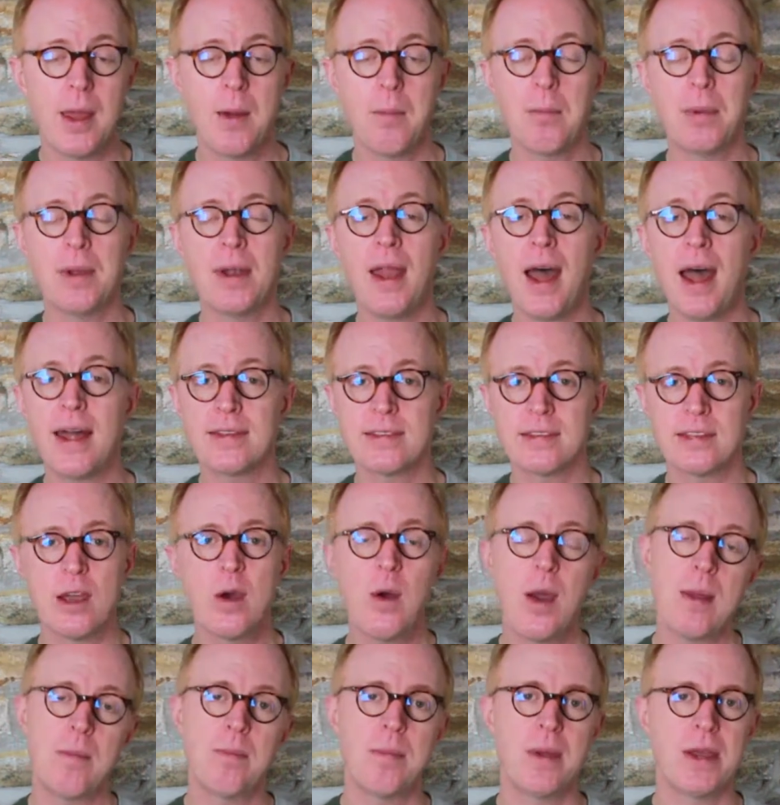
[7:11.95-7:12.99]
but not so
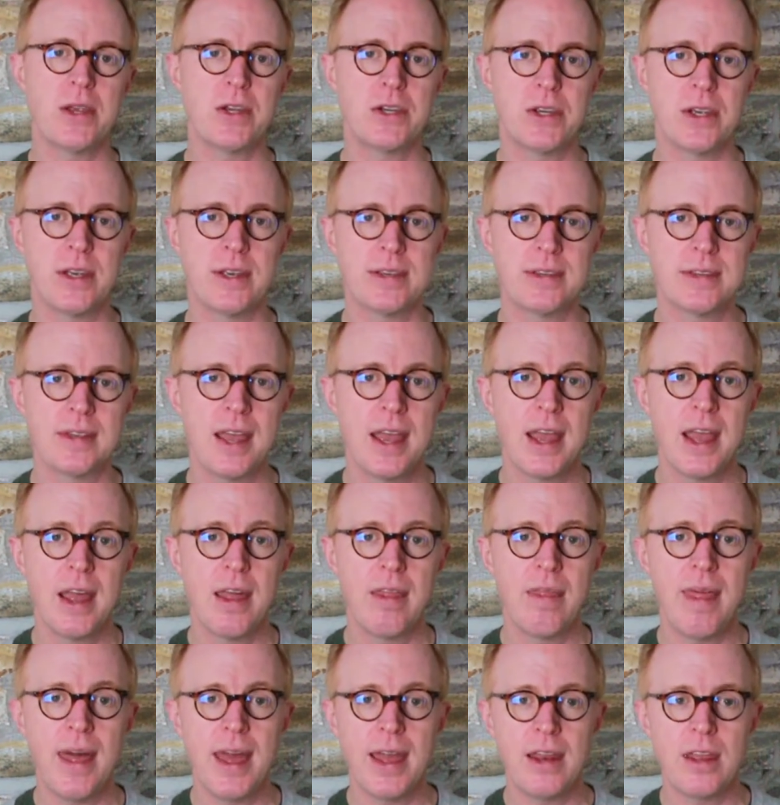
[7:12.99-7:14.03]
ambitious
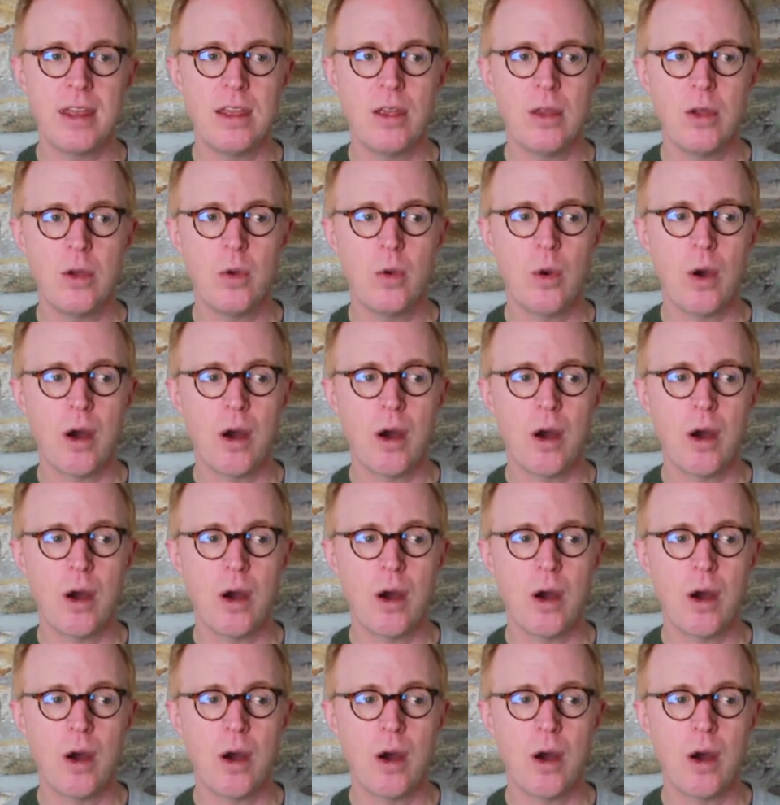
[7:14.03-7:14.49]
that you